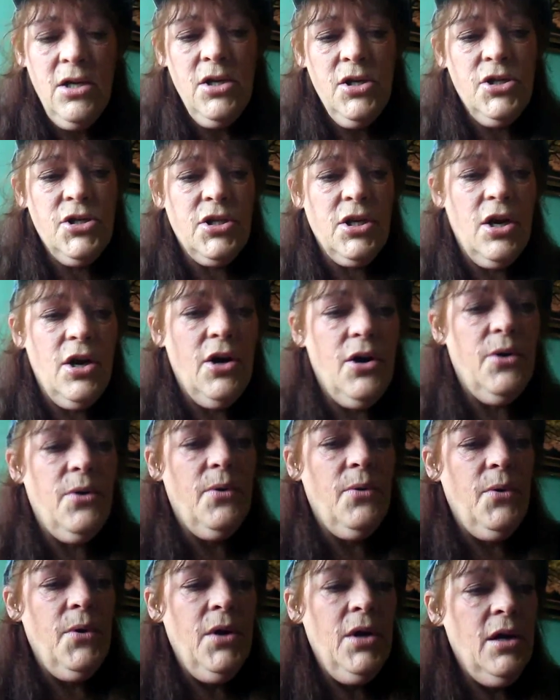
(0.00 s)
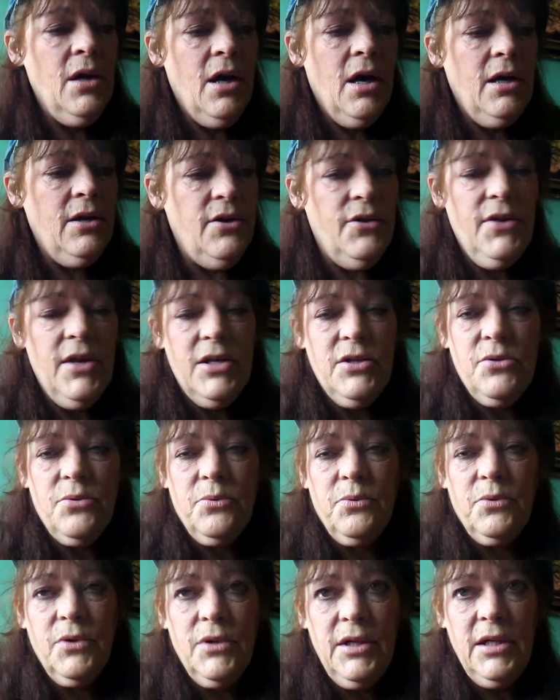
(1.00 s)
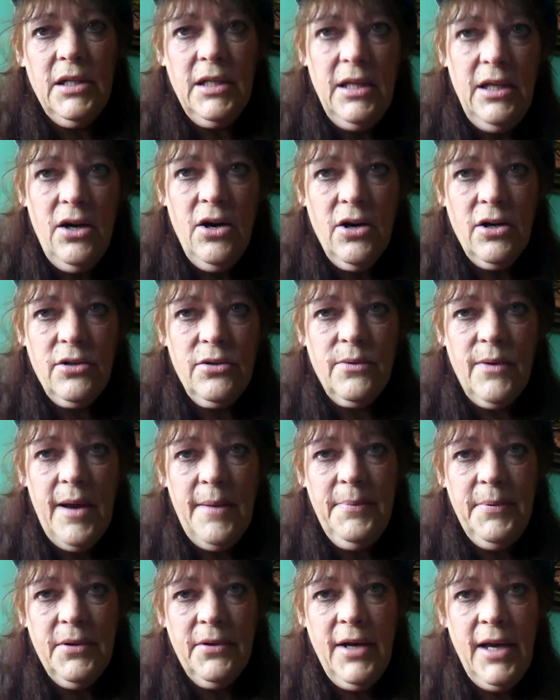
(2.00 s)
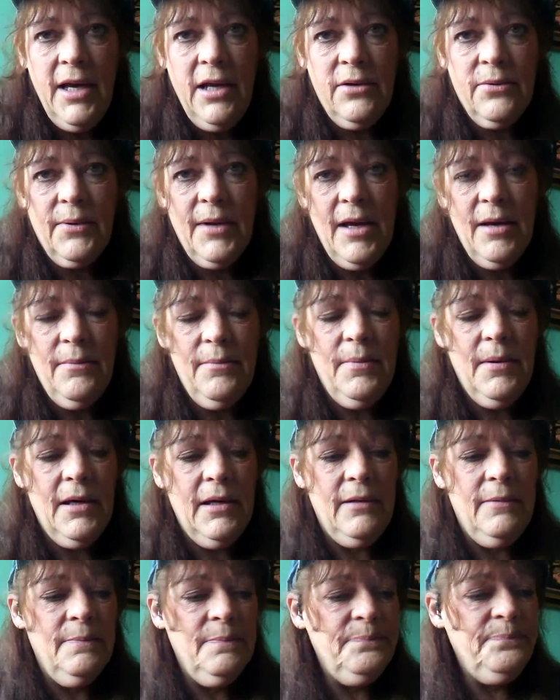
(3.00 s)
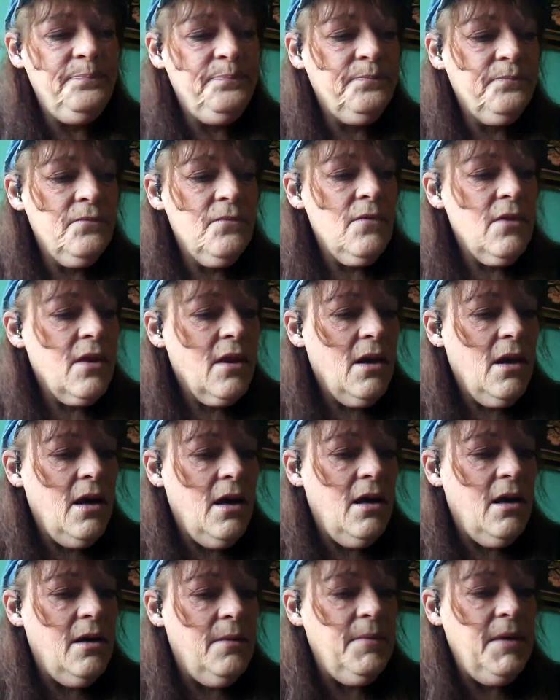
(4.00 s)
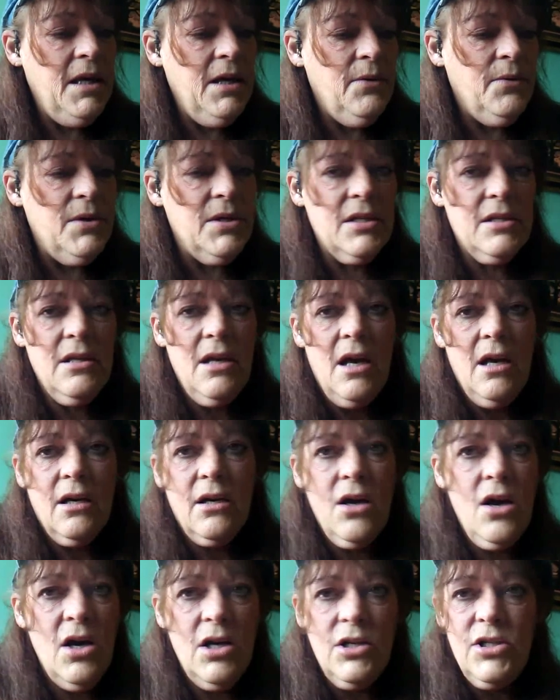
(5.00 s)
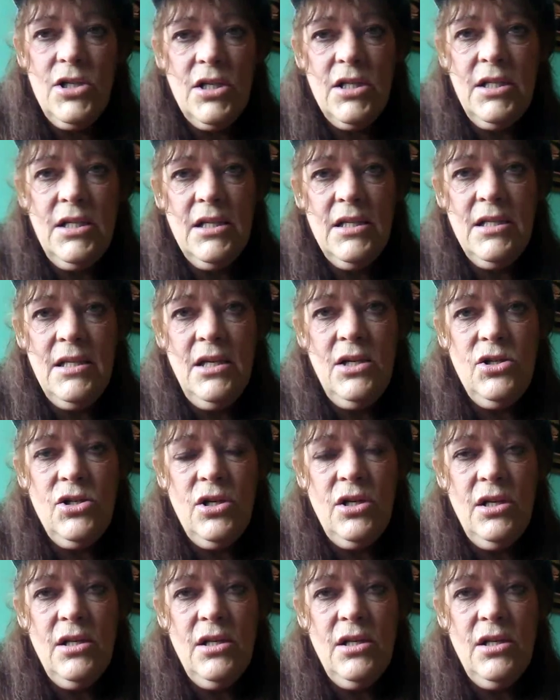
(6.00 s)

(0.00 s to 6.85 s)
So, I know that's really hard to wrap your head around, but um, it was a conscious decision.